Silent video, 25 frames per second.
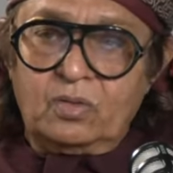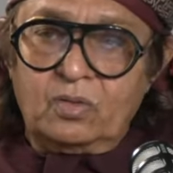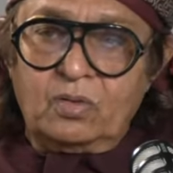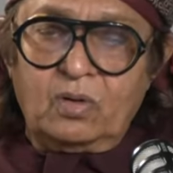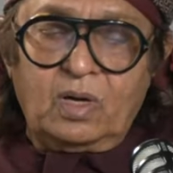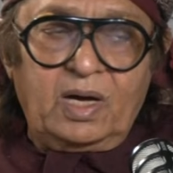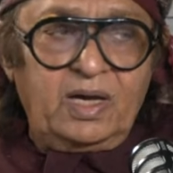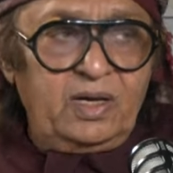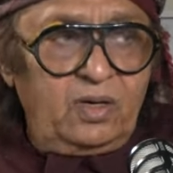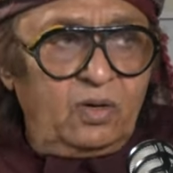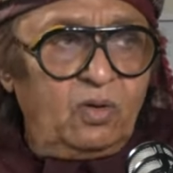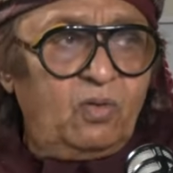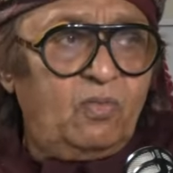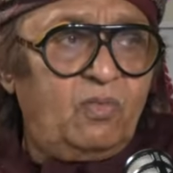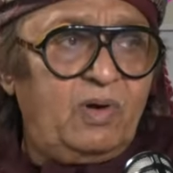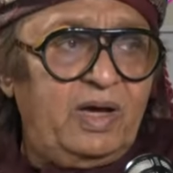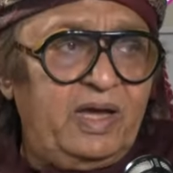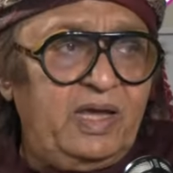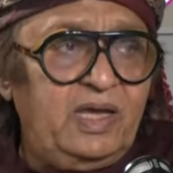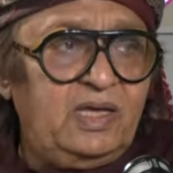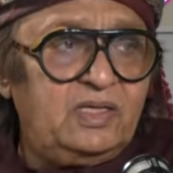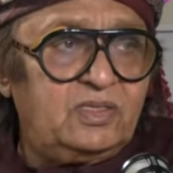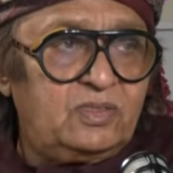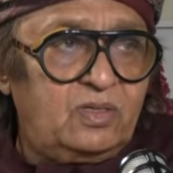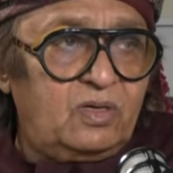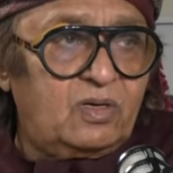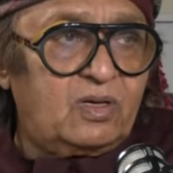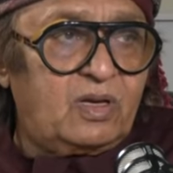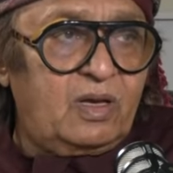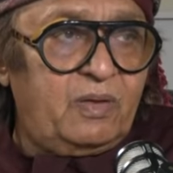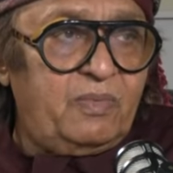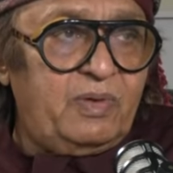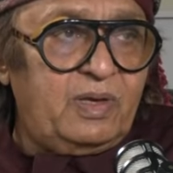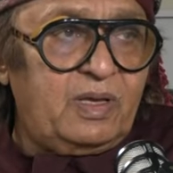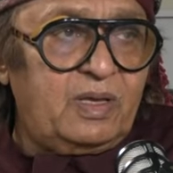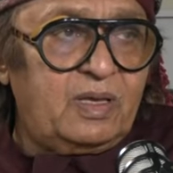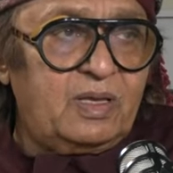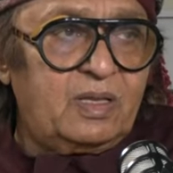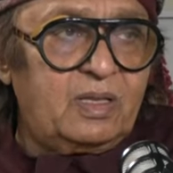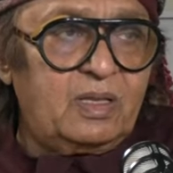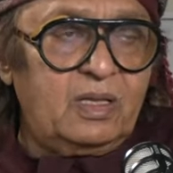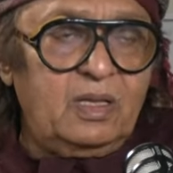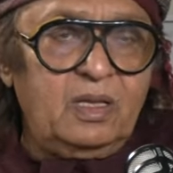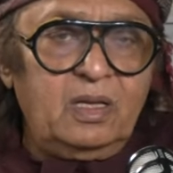So I know why he's not coming.